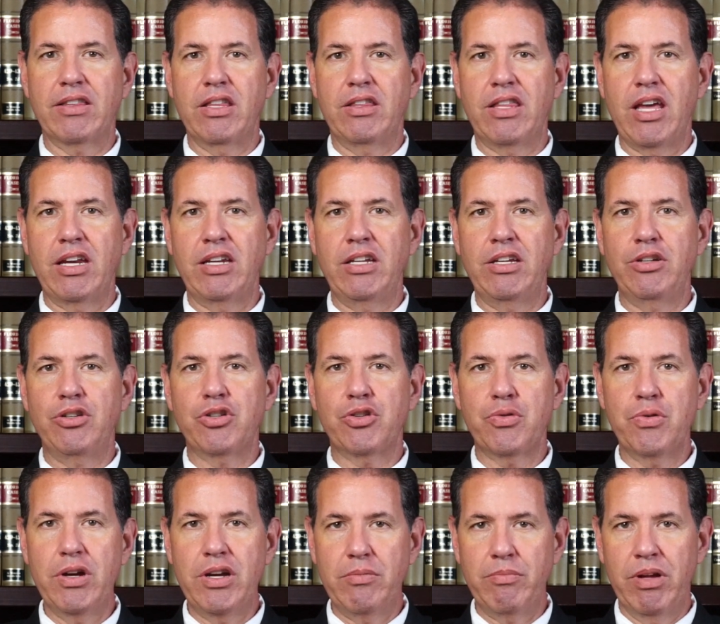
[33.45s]
that they need
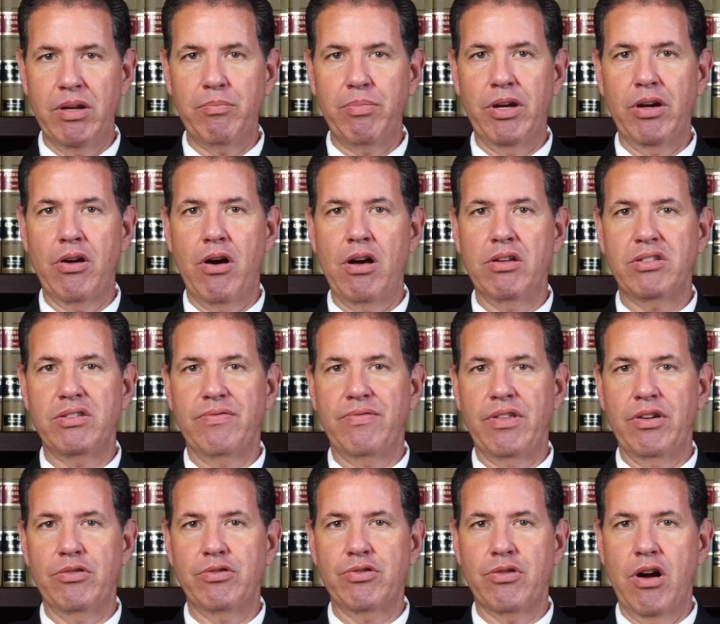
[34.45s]
treatment because of
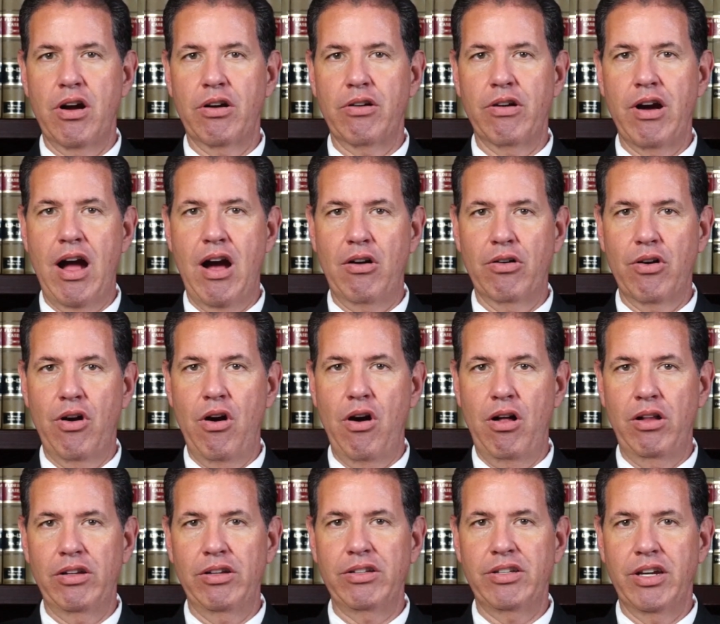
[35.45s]
their drug or
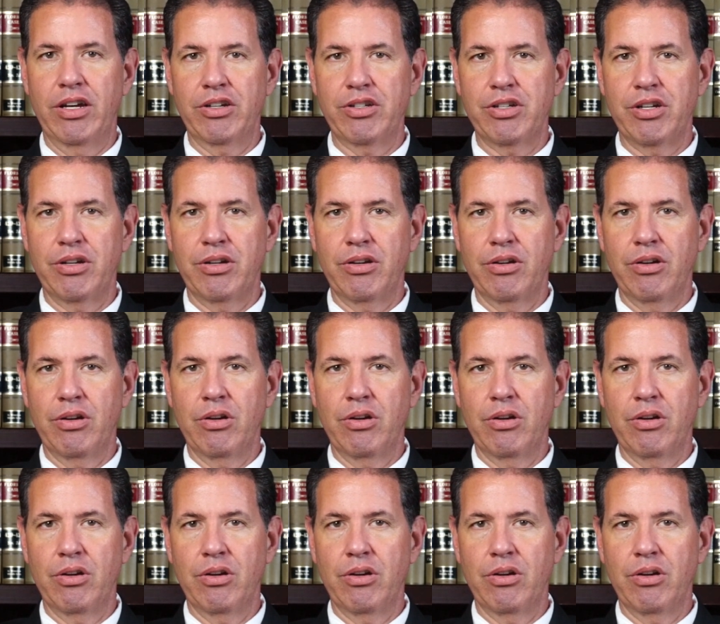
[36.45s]
alcohol addiction,